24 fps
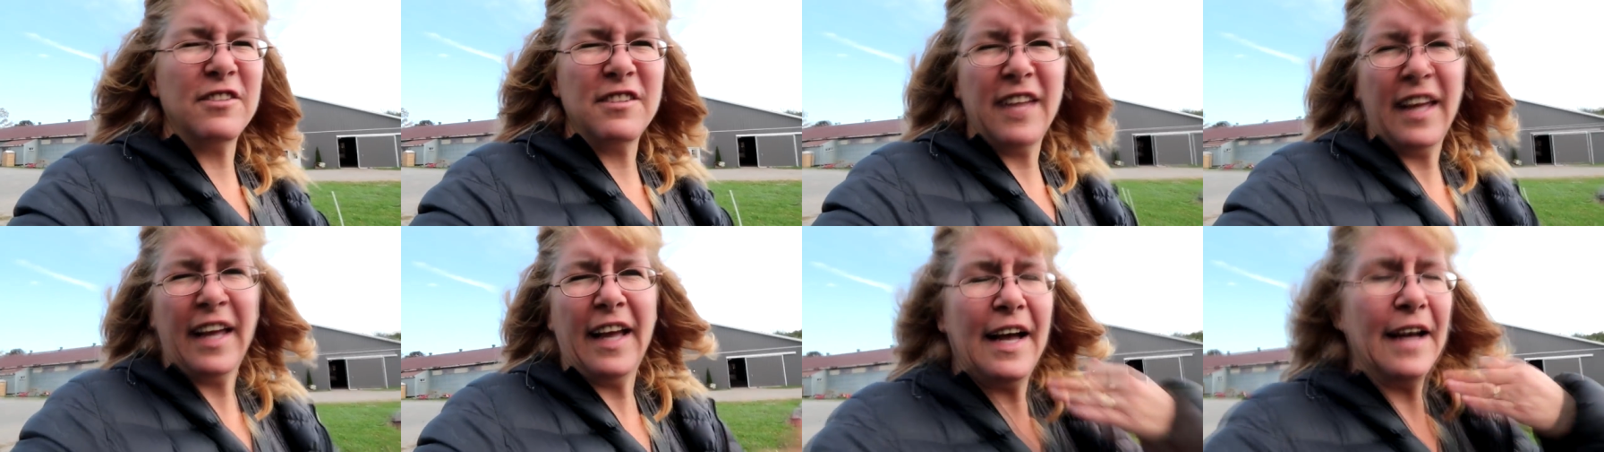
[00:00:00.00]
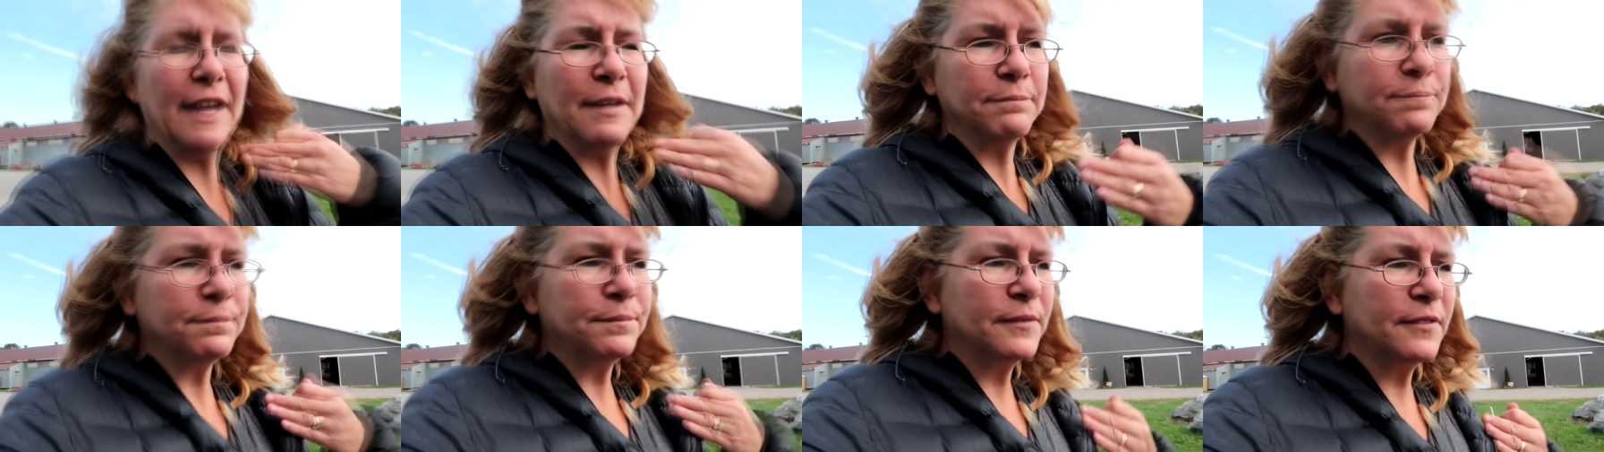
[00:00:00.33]
just like
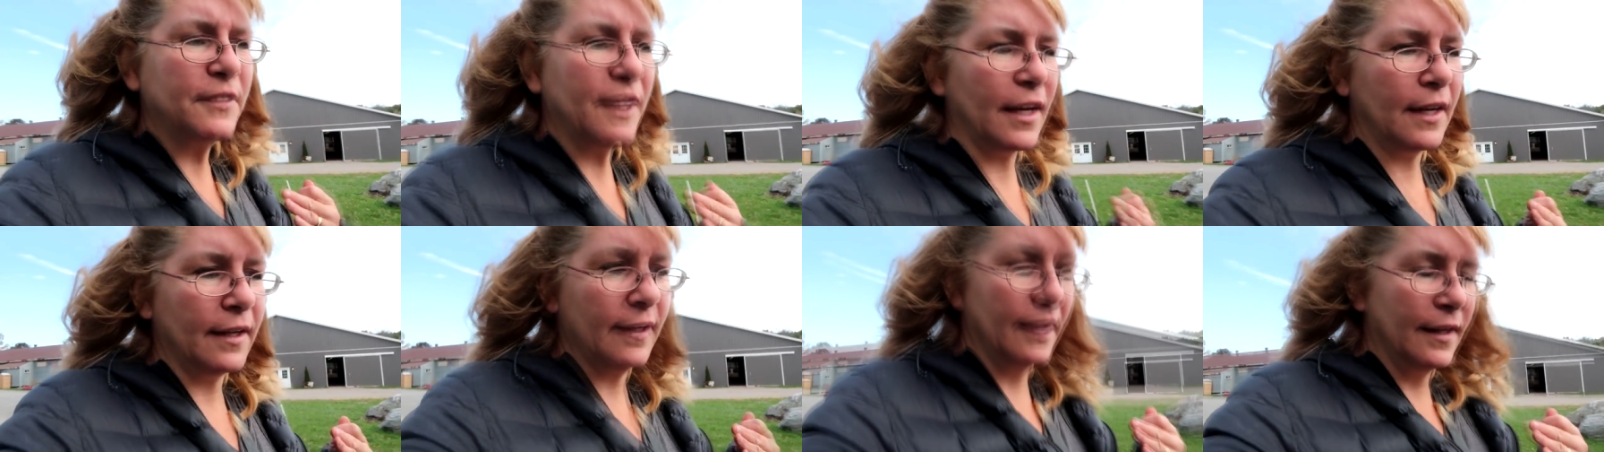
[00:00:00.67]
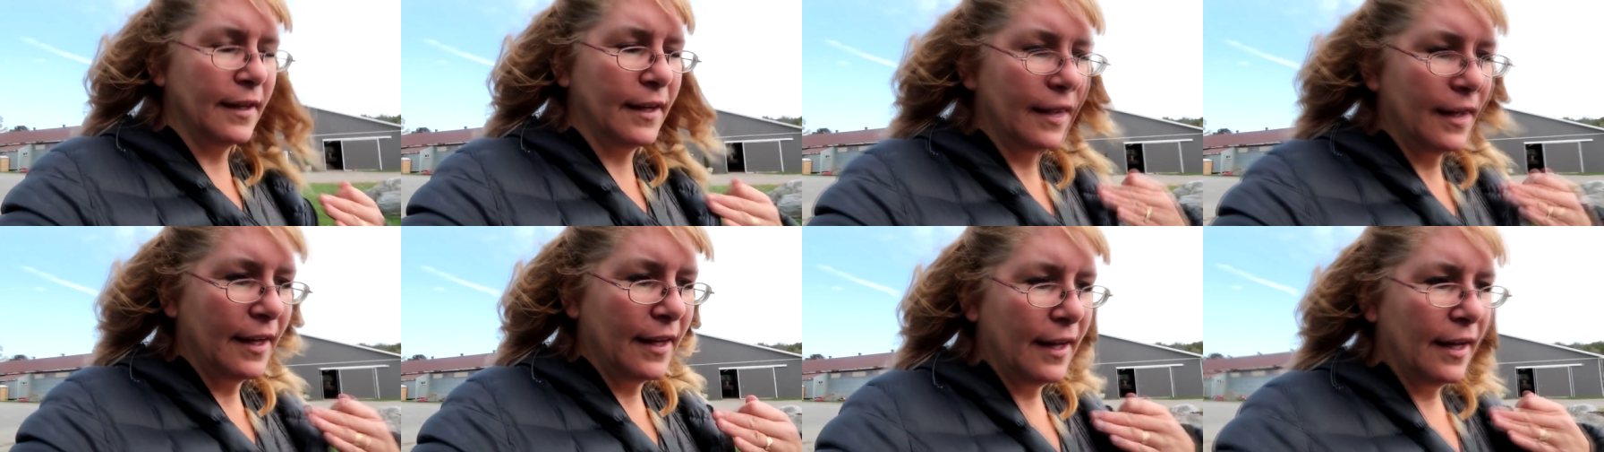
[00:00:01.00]
a...
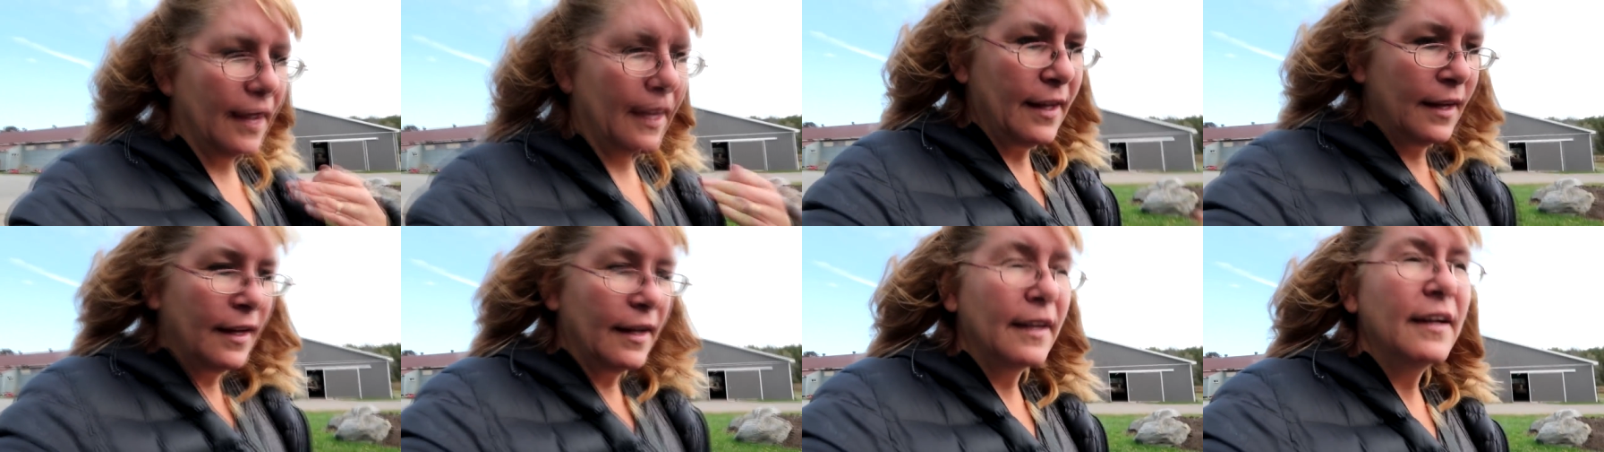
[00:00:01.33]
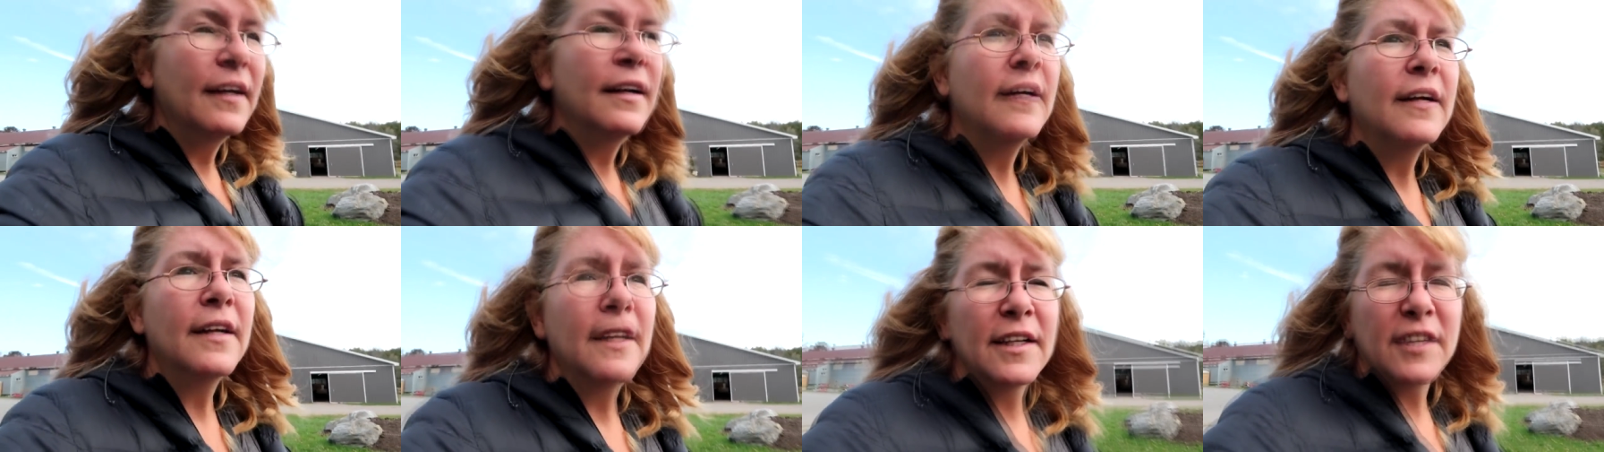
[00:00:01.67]
I'm
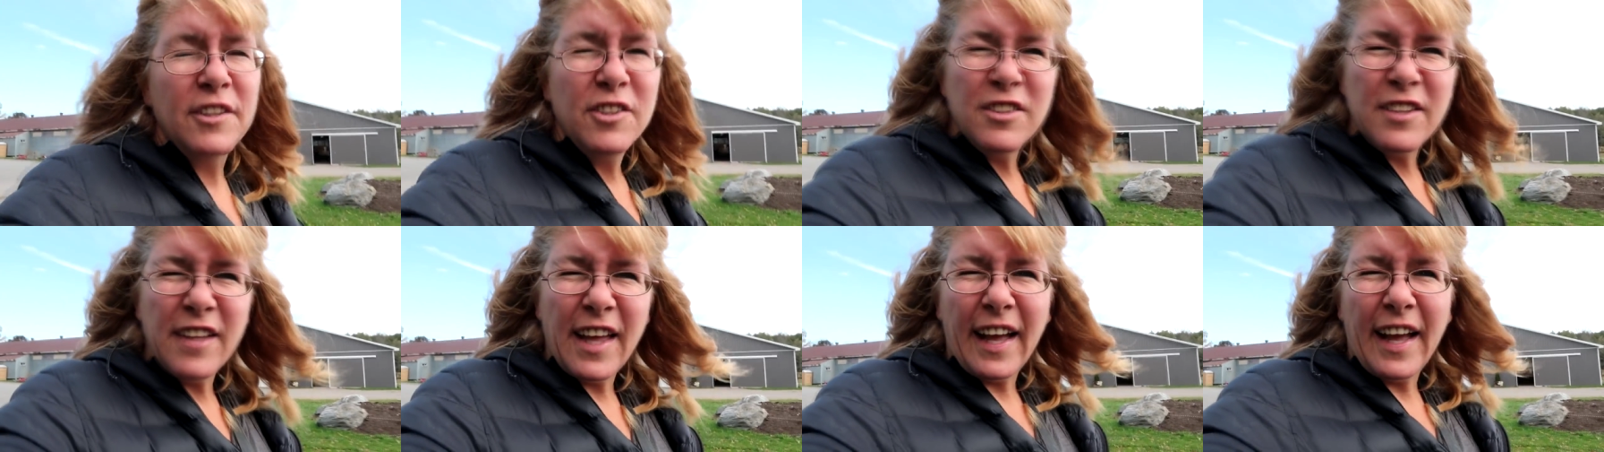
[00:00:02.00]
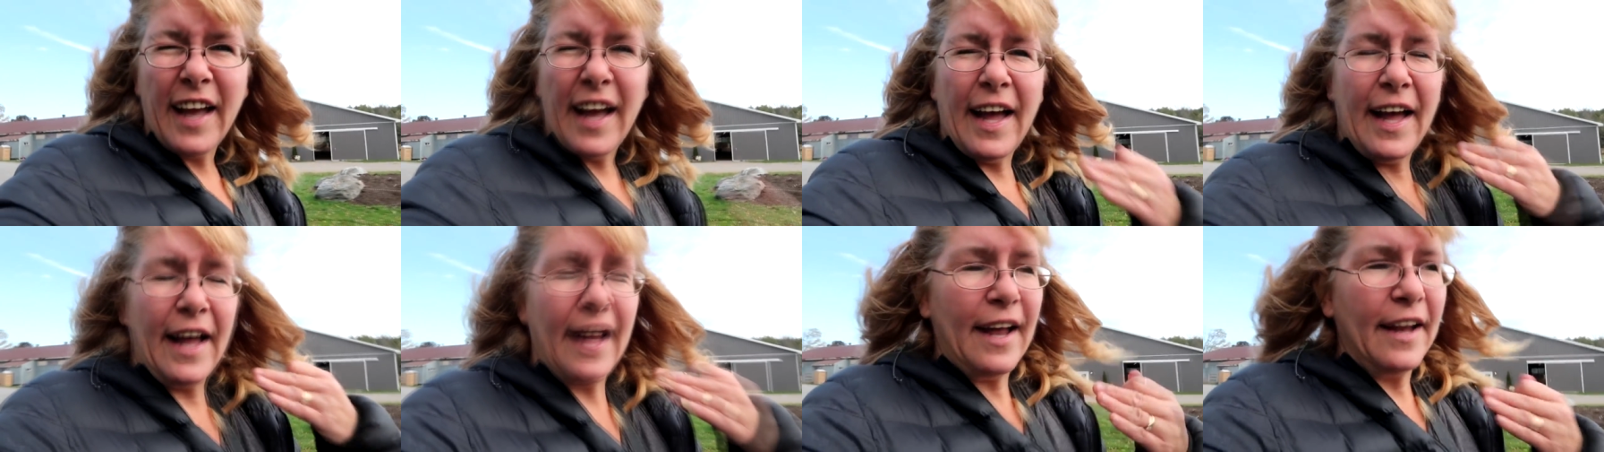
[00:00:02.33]
giving Ruby just
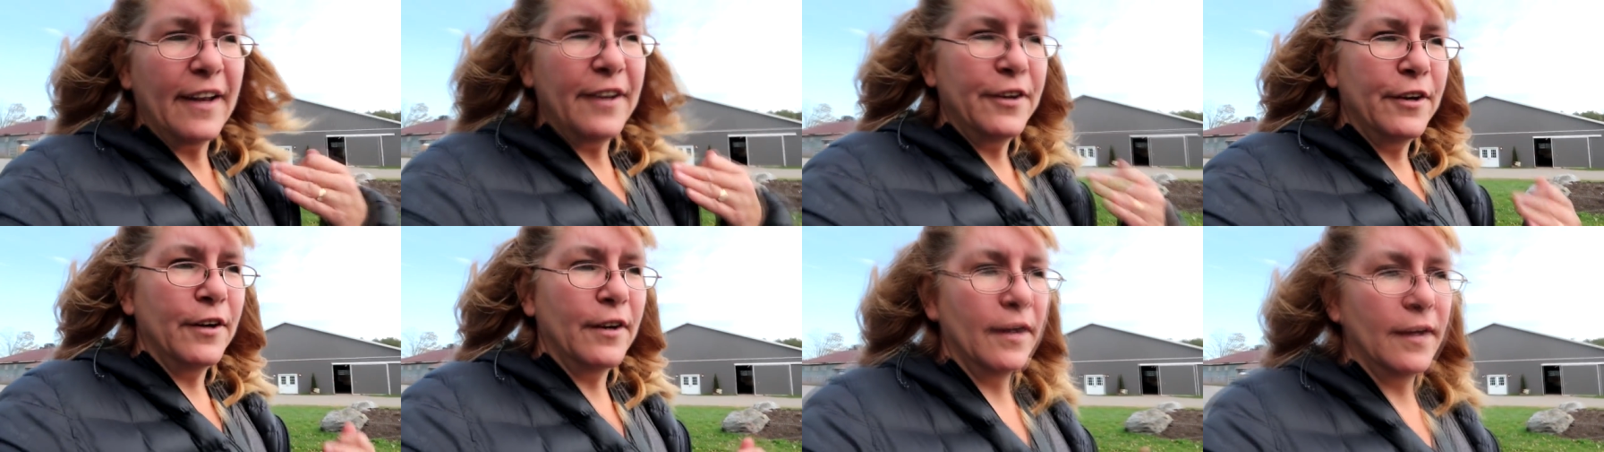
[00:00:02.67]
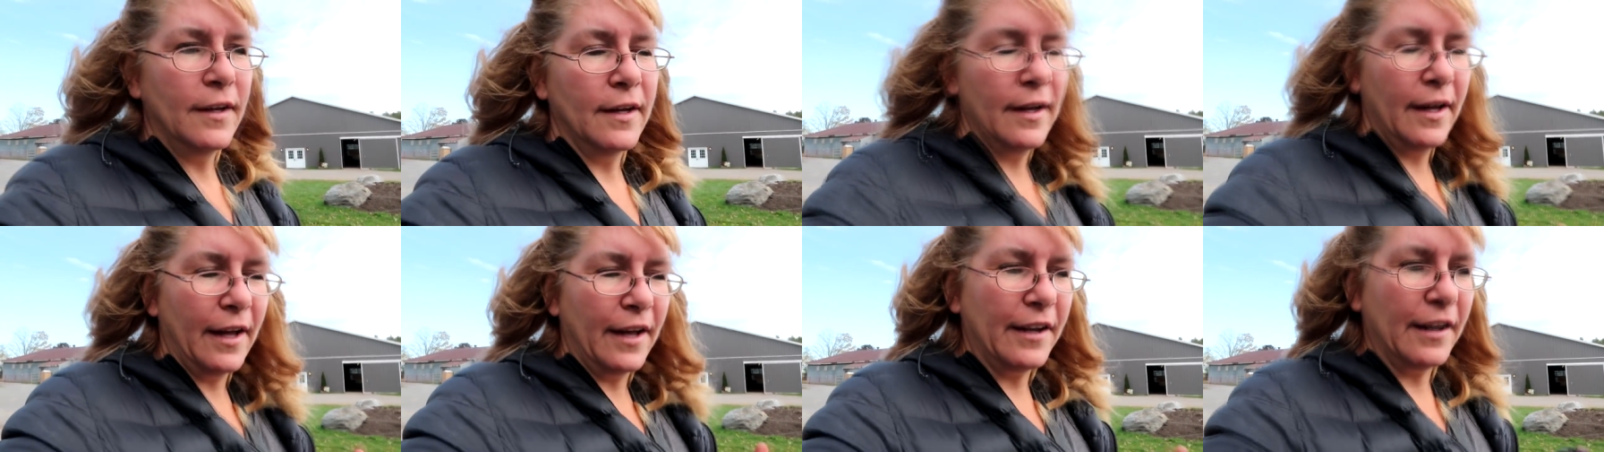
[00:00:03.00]
like a,
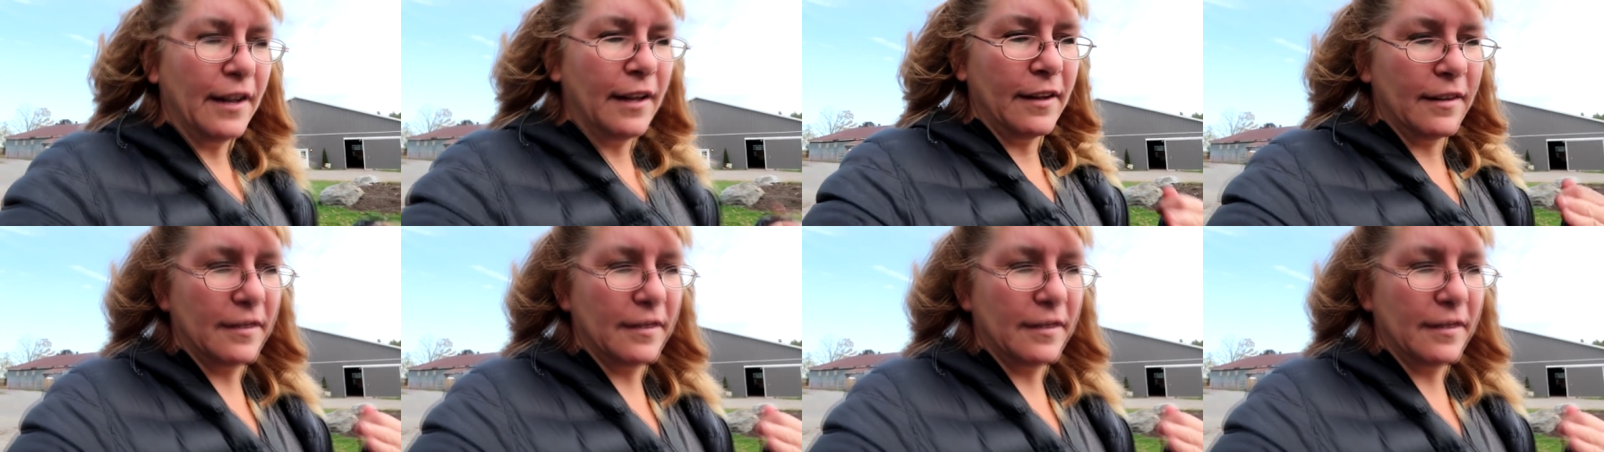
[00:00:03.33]
a,